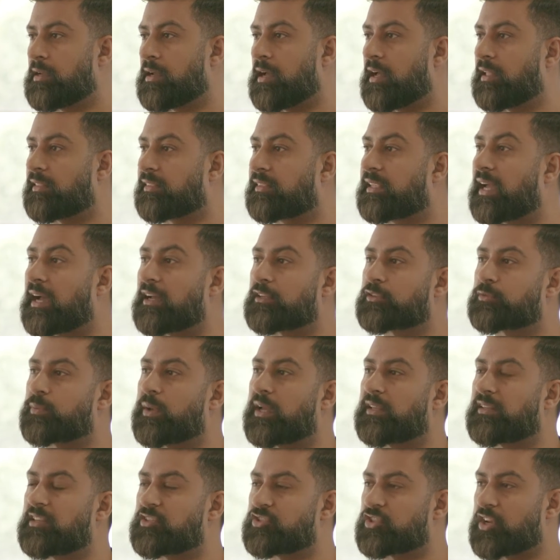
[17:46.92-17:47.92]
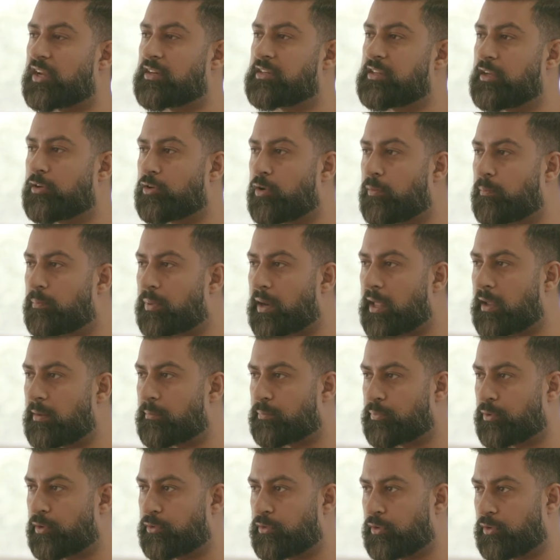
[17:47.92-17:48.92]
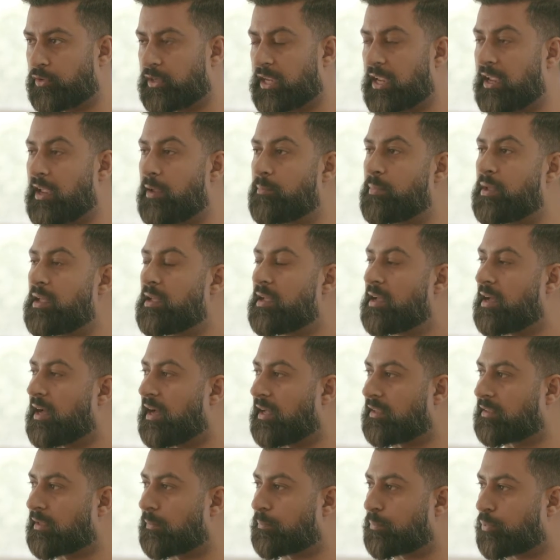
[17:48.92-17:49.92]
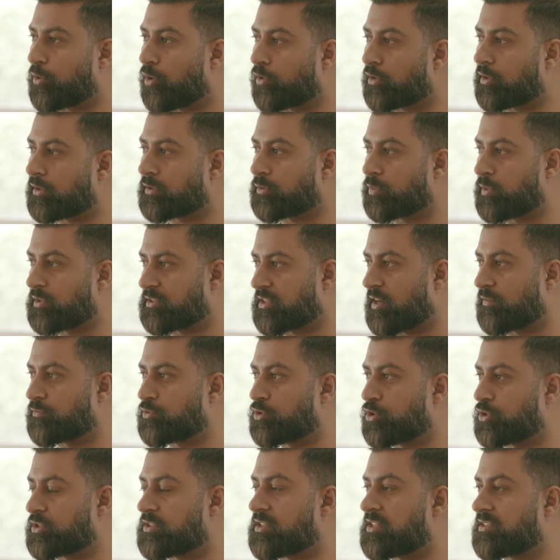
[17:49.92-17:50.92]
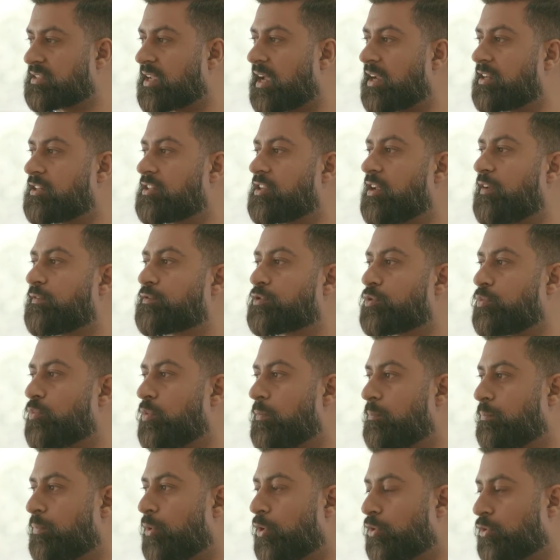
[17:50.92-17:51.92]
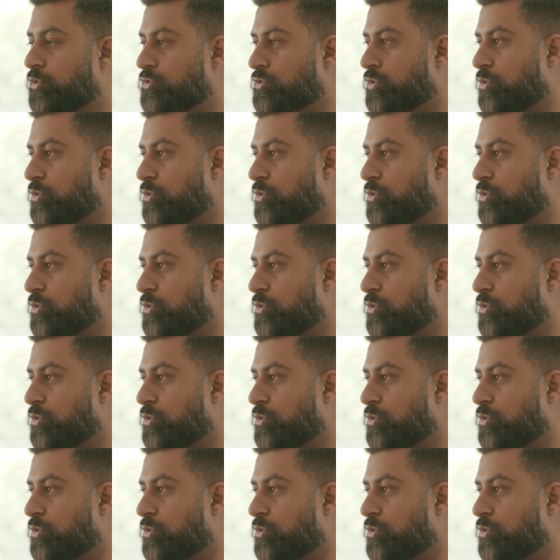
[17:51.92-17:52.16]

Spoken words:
And that's where the Sharia compliant product came. And the product which I've just designed here, if someone borrows